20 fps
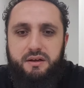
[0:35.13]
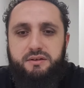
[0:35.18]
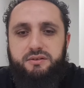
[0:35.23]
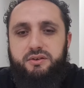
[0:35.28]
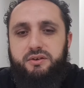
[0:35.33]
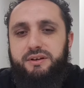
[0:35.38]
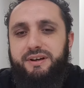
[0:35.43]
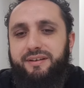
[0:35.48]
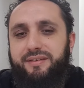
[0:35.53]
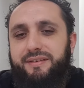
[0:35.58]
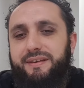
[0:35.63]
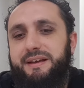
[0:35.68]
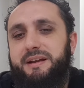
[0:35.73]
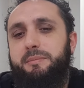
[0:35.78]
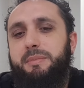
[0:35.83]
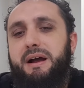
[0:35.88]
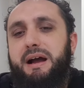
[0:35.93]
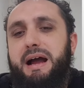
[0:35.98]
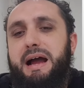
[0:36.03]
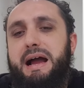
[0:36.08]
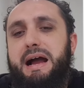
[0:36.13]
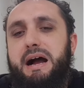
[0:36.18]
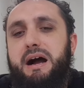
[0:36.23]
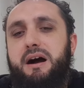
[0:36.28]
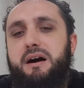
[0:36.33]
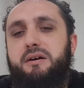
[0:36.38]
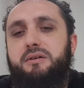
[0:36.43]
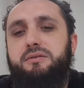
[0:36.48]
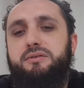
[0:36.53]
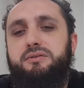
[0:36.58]
So you need to think about
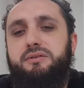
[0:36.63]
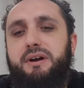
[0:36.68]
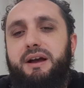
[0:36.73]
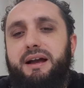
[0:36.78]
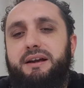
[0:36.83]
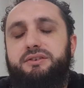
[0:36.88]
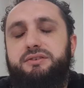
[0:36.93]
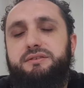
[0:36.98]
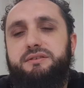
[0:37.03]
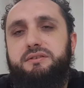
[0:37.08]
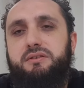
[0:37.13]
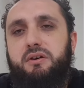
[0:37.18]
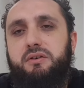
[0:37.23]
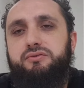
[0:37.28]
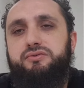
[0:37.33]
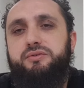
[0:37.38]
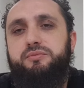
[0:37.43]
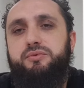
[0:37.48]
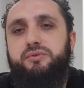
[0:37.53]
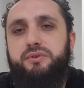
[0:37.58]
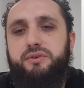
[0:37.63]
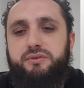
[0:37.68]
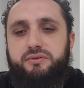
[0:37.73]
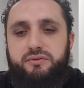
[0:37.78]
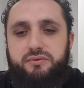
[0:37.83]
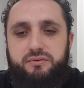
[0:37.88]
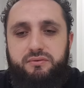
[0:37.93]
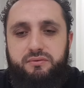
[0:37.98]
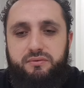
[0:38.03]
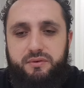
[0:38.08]
how your actions contributed
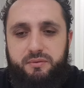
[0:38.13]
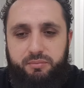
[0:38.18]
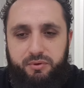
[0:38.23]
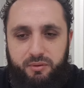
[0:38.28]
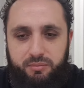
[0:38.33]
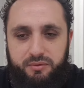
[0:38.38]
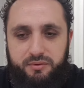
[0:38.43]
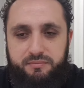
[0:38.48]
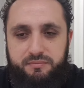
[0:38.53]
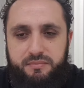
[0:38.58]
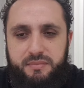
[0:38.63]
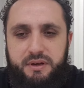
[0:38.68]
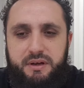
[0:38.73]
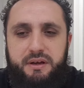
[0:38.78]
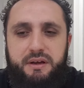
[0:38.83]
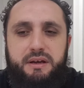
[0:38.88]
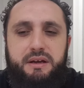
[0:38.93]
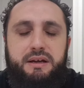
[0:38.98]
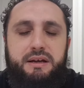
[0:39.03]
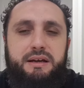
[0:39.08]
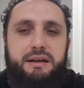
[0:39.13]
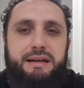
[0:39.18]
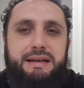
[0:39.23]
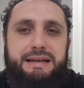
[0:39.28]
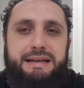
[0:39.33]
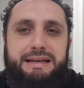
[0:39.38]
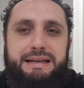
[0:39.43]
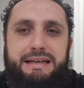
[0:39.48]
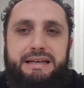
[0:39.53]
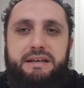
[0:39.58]
to the problem,
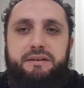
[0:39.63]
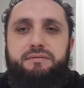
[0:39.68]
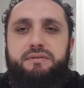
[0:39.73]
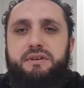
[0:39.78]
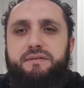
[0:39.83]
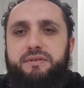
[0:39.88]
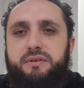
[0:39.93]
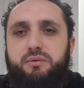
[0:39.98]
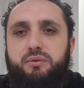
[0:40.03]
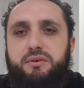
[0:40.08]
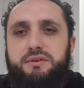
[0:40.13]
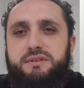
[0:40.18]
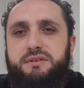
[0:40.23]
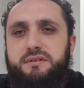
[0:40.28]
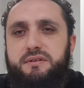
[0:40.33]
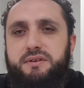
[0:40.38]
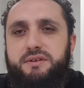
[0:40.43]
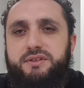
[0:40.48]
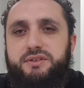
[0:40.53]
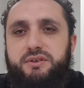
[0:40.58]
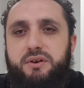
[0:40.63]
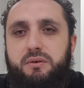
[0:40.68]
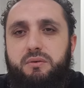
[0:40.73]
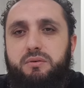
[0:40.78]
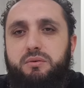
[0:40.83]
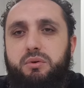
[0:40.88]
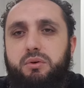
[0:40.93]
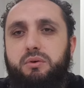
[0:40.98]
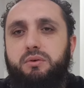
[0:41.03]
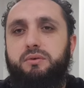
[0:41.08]
even if it wasn't the
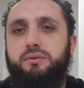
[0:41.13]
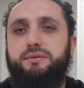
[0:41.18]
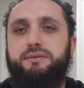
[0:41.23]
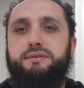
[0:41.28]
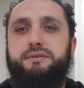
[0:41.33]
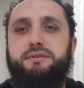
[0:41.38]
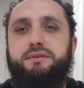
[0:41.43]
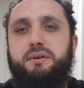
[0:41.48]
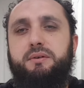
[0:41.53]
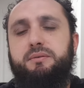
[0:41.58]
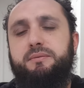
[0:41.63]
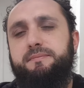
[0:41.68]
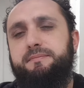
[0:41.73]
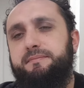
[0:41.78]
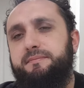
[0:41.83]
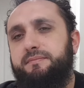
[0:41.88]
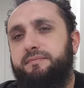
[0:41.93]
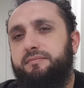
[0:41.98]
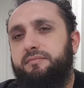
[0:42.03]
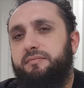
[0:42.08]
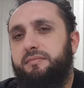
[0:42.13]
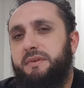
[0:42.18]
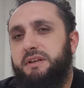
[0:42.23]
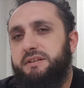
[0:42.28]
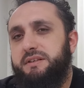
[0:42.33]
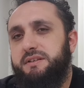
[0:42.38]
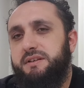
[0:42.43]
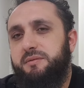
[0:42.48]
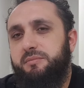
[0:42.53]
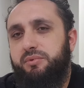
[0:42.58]
sole cause. So
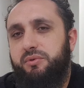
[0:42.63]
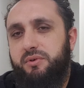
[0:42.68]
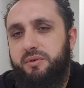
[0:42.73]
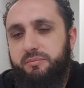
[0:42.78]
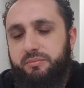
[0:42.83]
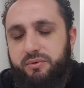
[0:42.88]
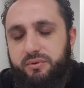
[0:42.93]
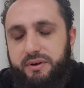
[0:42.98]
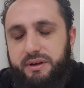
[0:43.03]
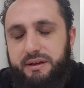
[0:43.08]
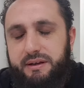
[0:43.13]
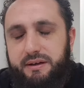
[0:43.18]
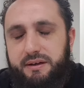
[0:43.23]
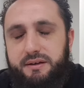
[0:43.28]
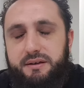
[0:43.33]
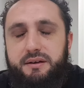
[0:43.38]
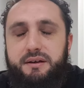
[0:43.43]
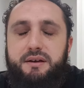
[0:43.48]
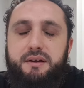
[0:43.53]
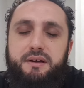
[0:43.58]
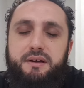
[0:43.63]
this is an important point here.